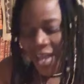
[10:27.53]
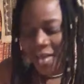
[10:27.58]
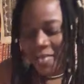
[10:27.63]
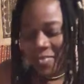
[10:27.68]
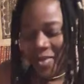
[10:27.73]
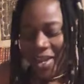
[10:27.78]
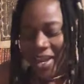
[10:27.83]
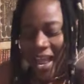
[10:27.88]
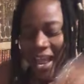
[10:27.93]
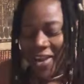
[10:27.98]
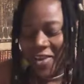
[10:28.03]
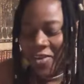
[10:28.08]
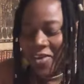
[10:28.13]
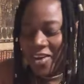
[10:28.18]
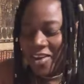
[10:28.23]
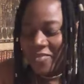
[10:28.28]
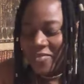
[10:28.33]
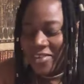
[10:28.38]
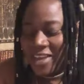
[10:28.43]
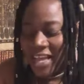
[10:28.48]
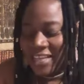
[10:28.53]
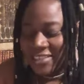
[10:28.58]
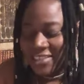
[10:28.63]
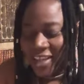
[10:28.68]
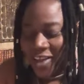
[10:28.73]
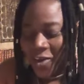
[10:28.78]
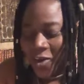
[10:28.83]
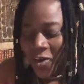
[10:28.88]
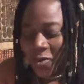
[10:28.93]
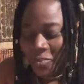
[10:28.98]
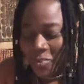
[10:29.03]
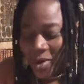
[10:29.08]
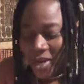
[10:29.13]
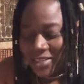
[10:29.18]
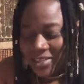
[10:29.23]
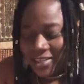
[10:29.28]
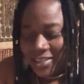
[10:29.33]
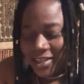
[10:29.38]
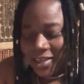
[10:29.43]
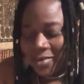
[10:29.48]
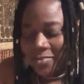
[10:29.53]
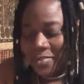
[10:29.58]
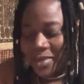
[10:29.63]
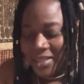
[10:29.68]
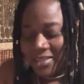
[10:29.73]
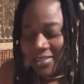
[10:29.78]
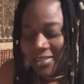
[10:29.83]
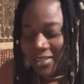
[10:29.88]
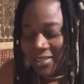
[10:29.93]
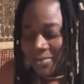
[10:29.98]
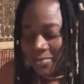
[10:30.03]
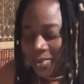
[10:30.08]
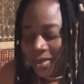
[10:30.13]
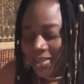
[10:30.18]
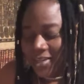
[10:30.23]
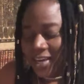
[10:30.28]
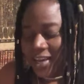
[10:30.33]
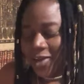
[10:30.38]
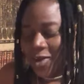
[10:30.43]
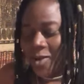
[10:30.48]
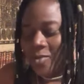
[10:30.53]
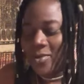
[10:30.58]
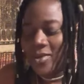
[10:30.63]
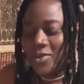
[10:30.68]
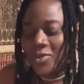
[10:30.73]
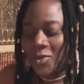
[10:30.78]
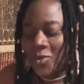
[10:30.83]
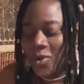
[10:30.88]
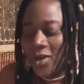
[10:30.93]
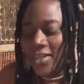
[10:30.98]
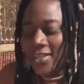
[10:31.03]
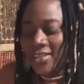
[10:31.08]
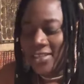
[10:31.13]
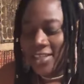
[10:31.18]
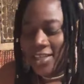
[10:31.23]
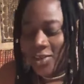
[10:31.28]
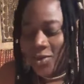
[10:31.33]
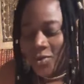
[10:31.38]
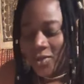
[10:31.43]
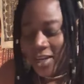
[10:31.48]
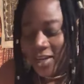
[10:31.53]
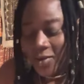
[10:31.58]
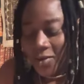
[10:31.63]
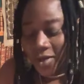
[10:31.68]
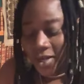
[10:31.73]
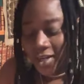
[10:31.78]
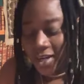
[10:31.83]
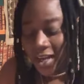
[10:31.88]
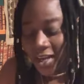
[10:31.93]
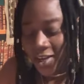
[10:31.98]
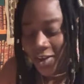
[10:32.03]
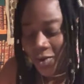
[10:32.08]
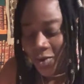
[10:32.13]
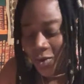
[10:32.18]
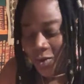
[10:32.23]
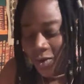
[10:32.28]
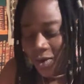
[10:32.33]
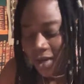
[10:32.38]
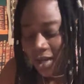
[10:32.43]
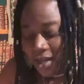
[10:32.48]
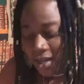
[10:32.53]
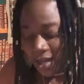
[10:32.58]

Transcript: But I don't even, that's their own personal business. But they're coming towards you. They're looking at you.